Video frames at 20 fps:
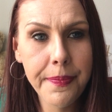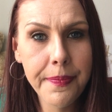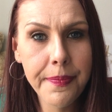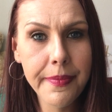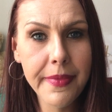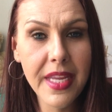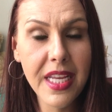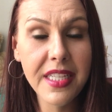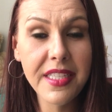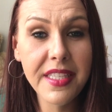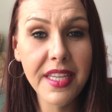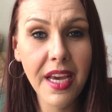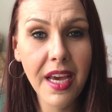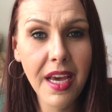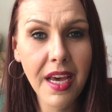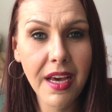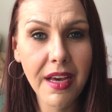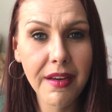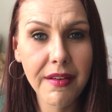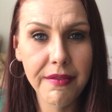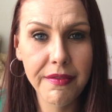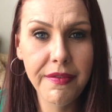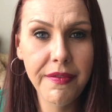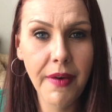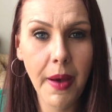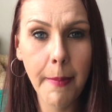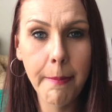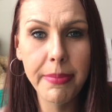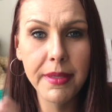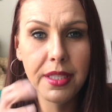need to have
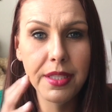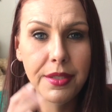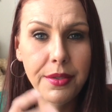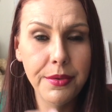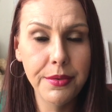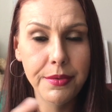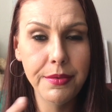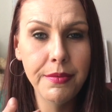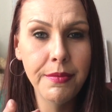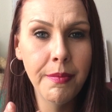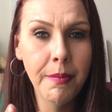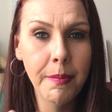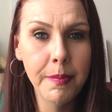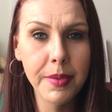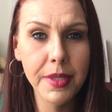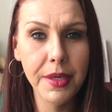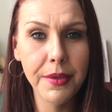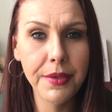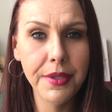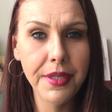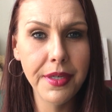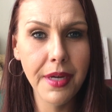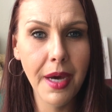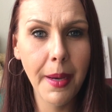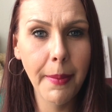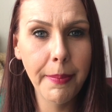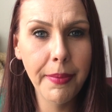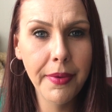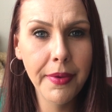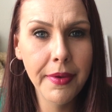a balloon blown
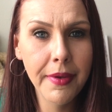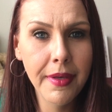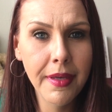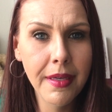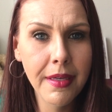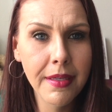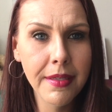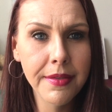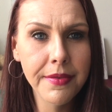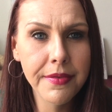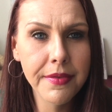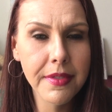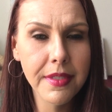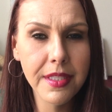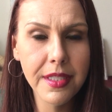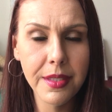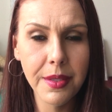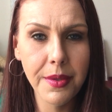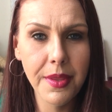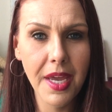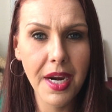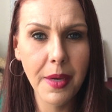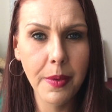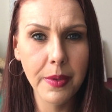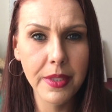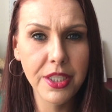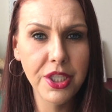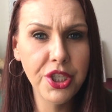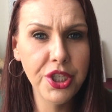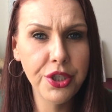up so that it
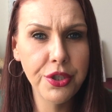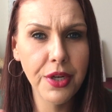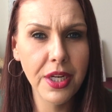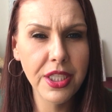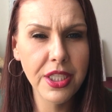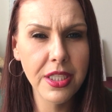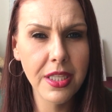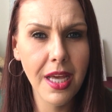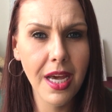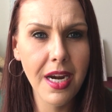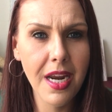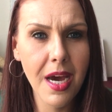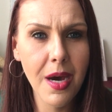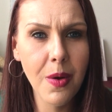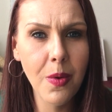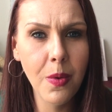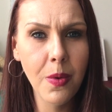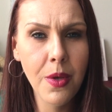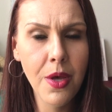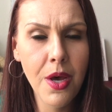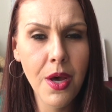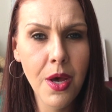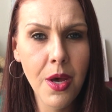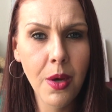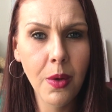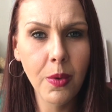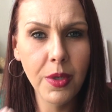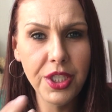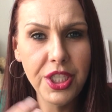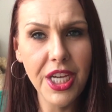would stretch that out,
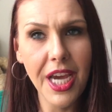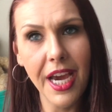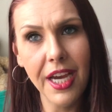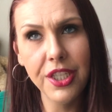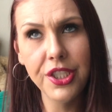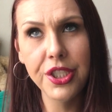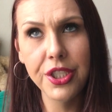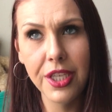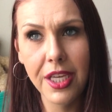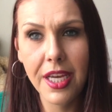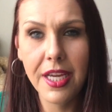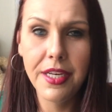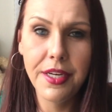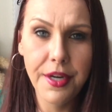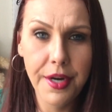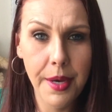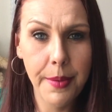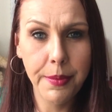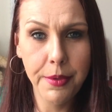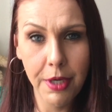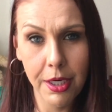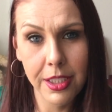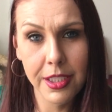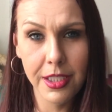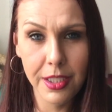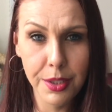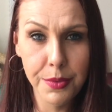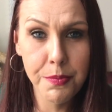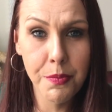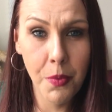which actually ended up
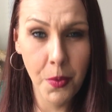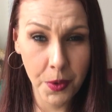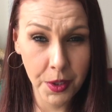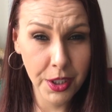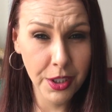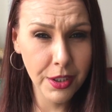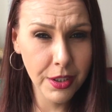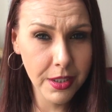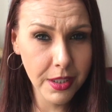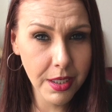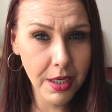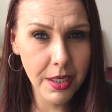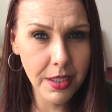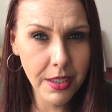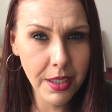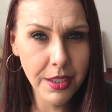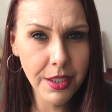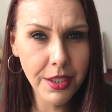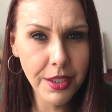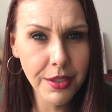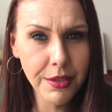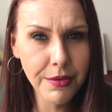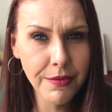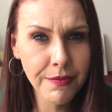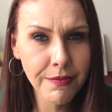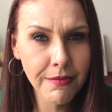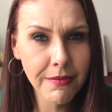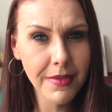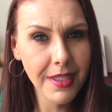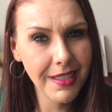causing more scar tissue,
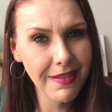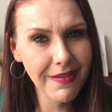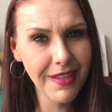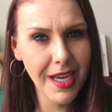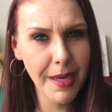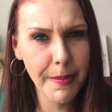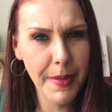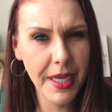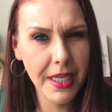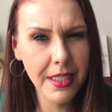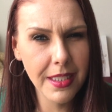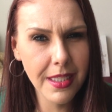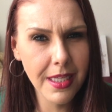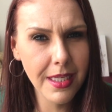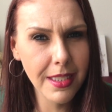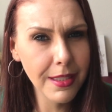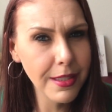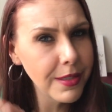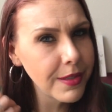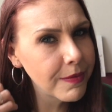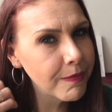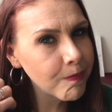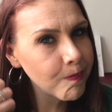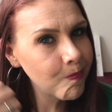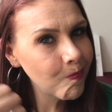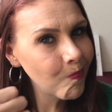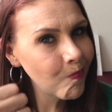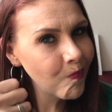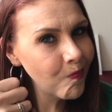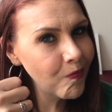if that makes sense.
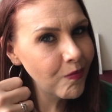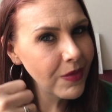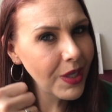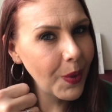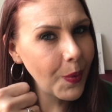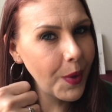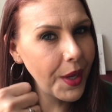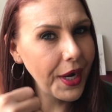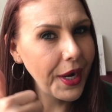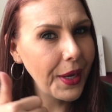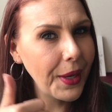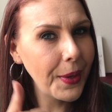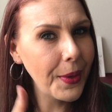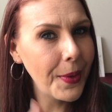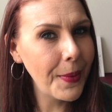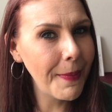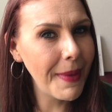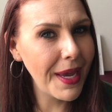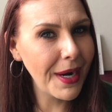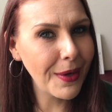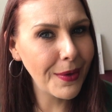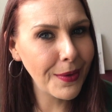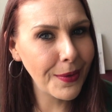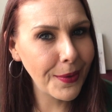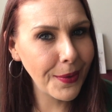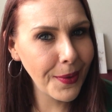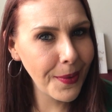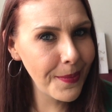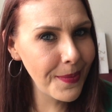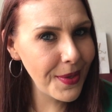Way to go,
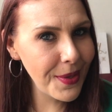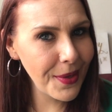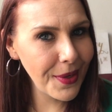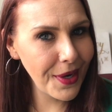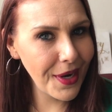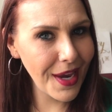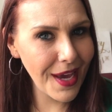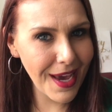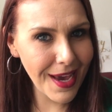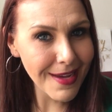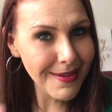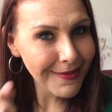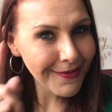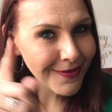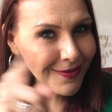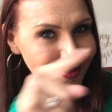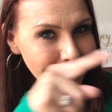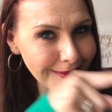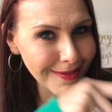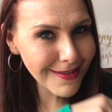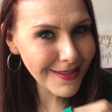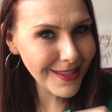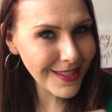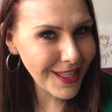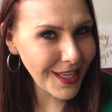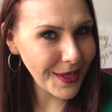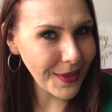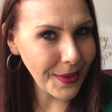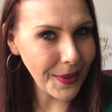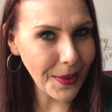medical community.
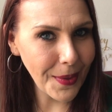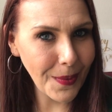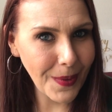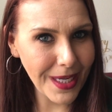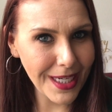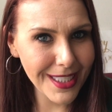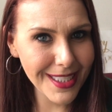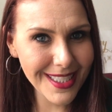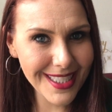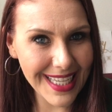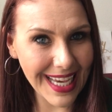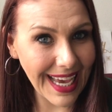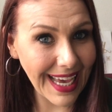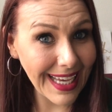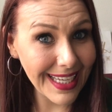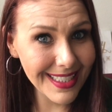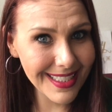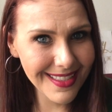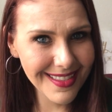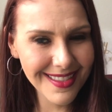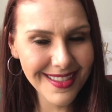You know where it's at.